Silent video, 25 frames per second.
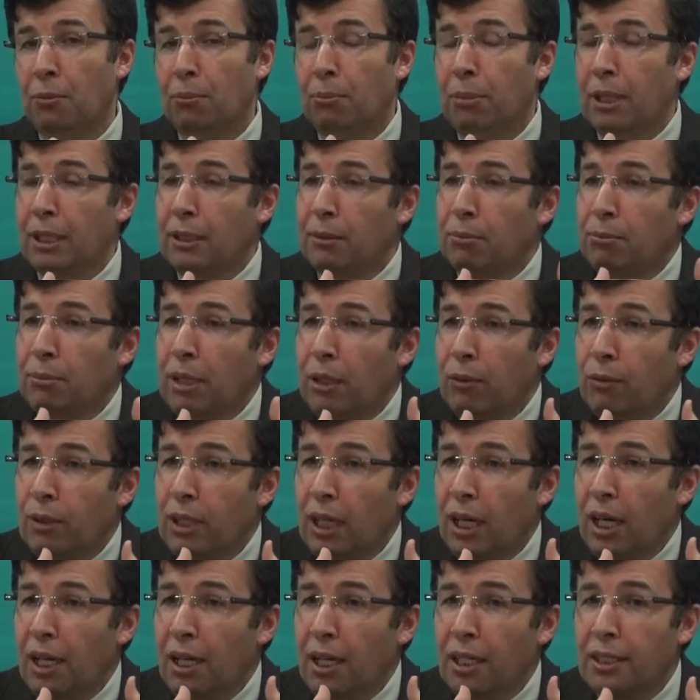But
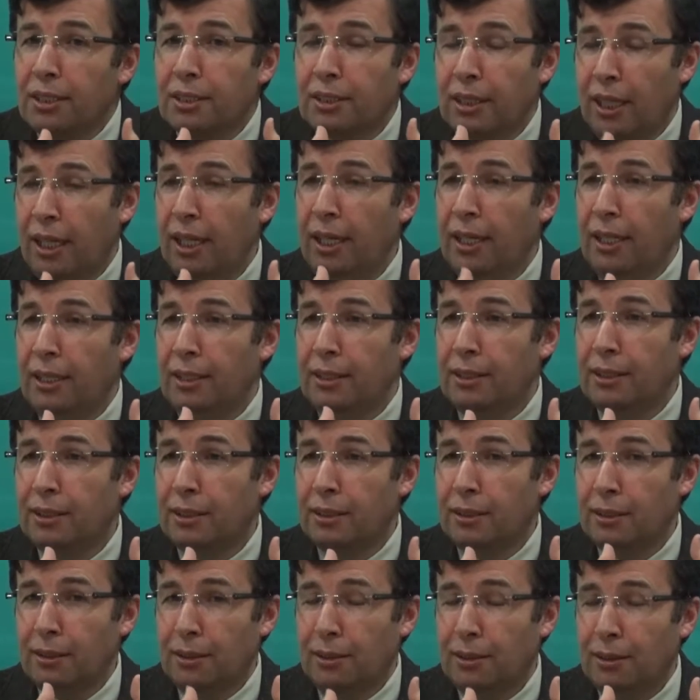Mevlana
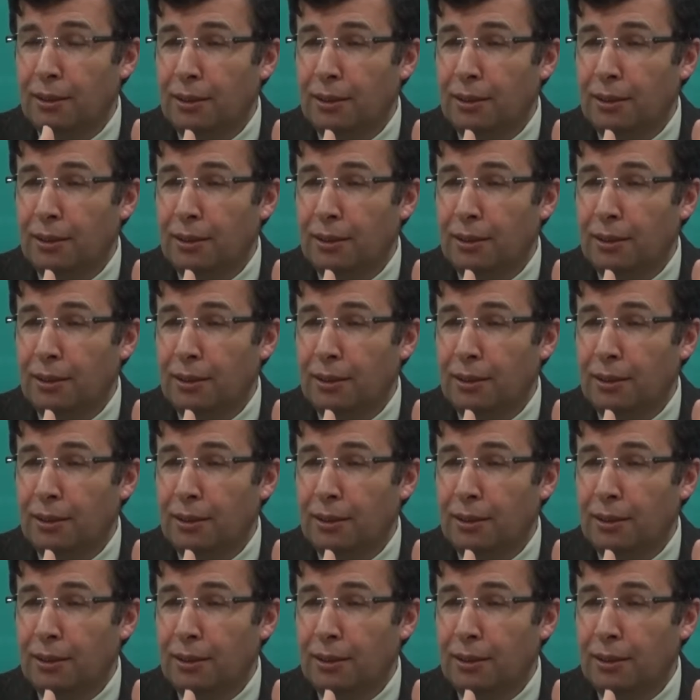says,